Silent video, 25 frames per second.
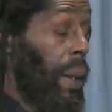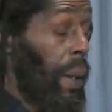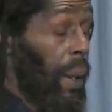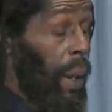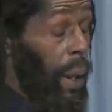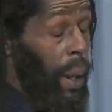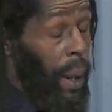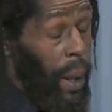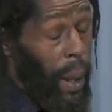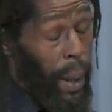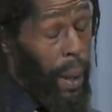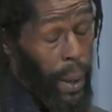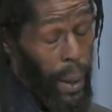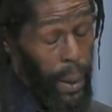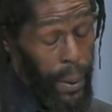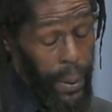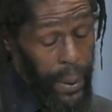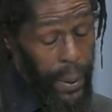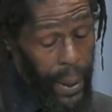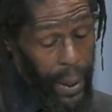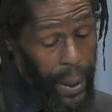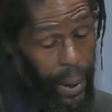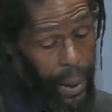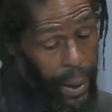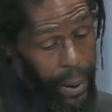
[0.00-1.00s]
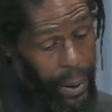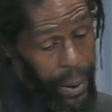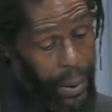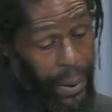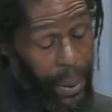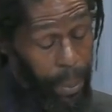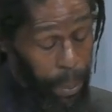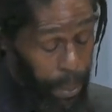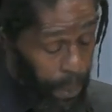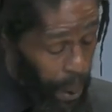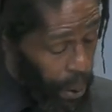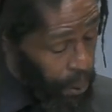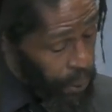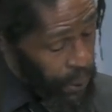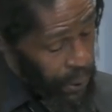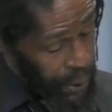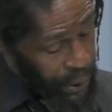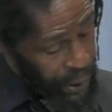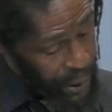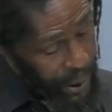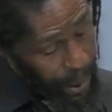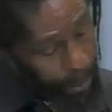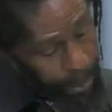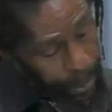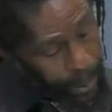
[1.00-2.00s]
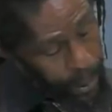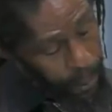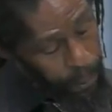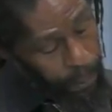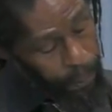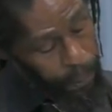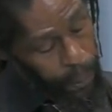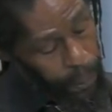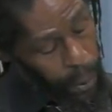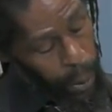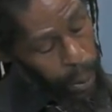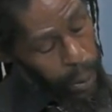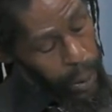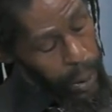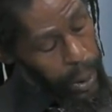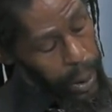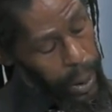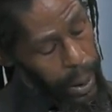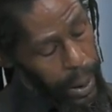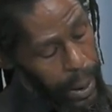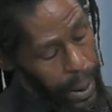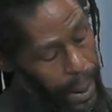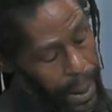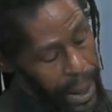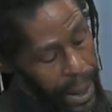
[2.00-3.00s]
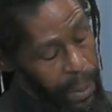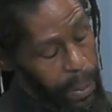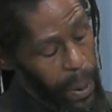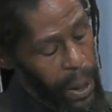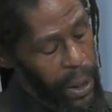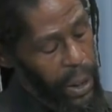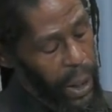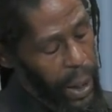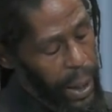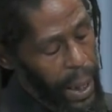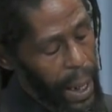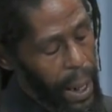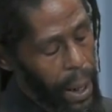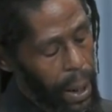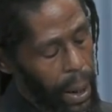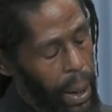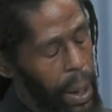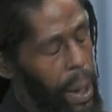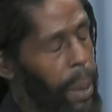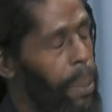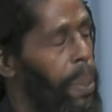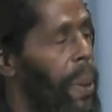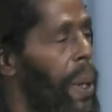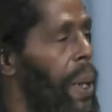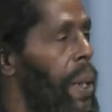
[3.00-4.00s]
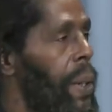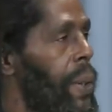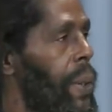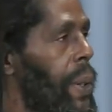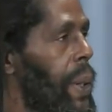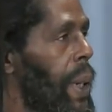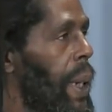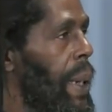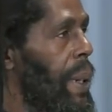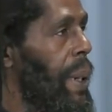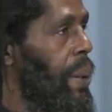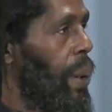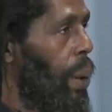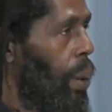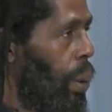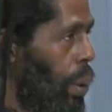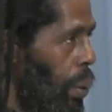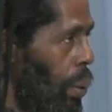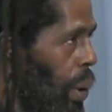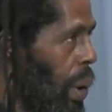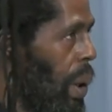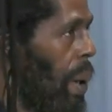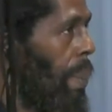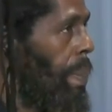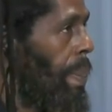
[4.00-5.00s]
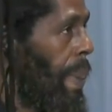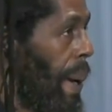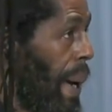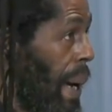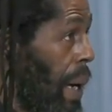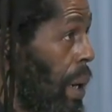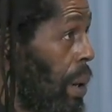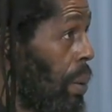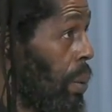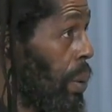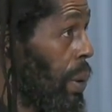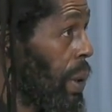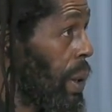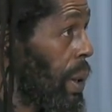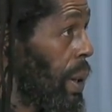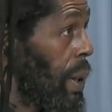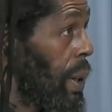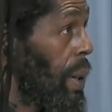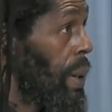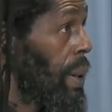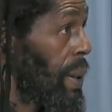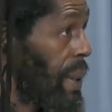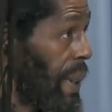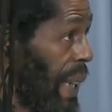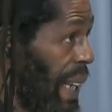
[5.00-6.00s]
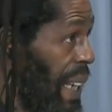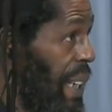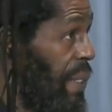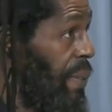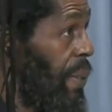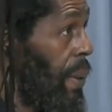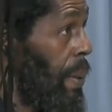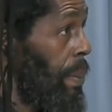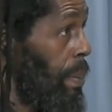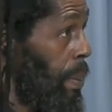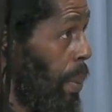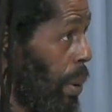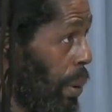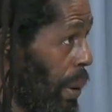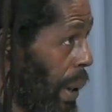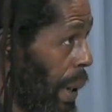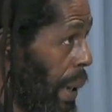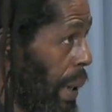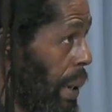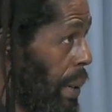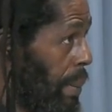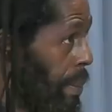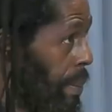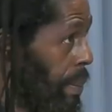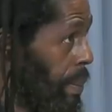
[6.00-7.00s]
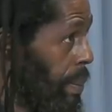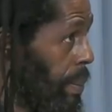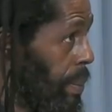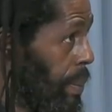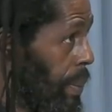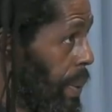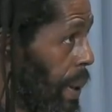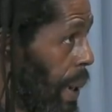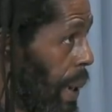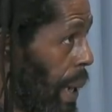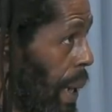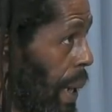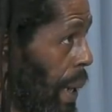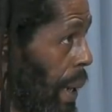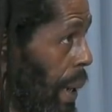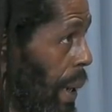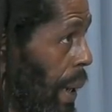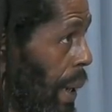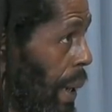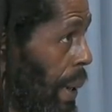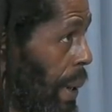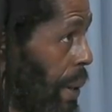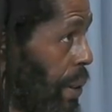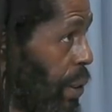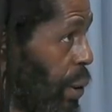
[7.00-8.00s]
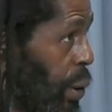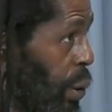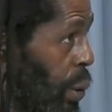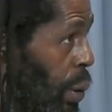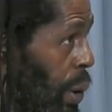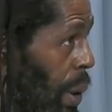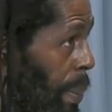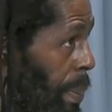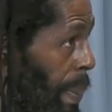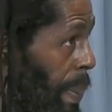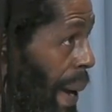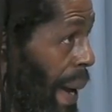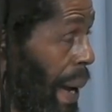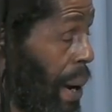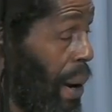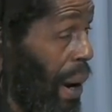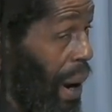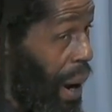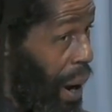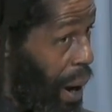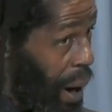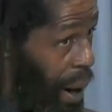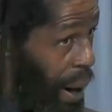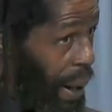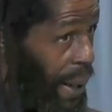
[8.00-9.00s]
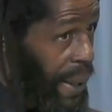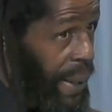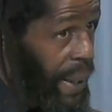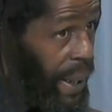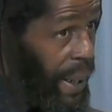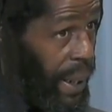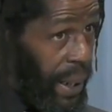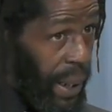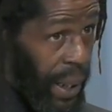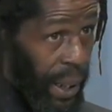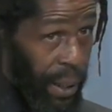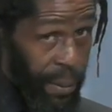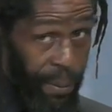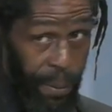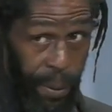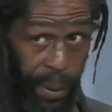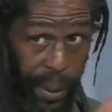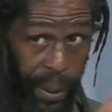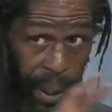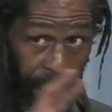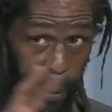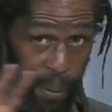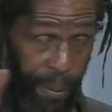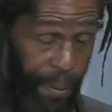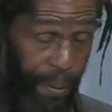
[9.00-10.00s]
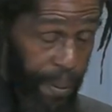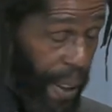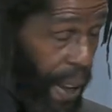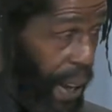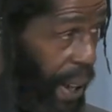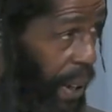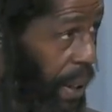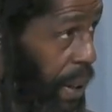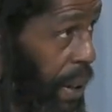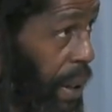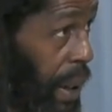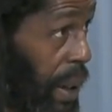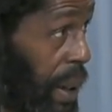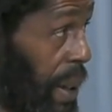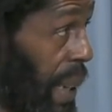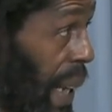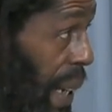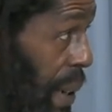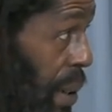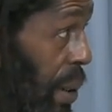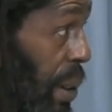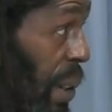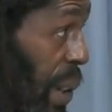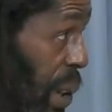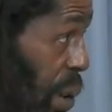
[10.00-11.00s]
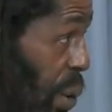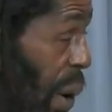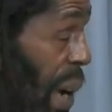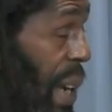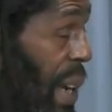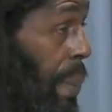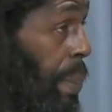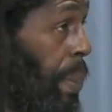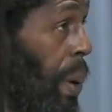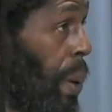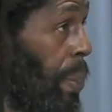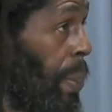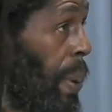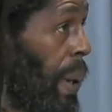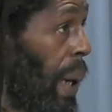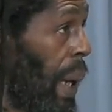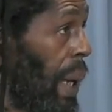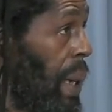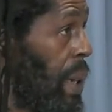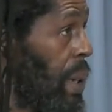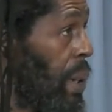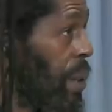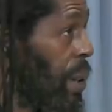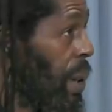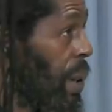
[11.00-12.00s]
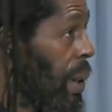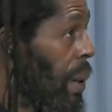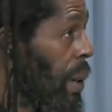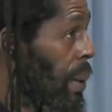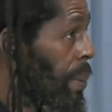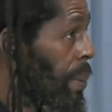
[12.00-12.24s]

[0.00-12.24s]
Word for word: I think this, both the Skipton Fund and especially now IBIS, it's all about saving money, yeah, and it's all about hiding the, the effects it's had on the greater population.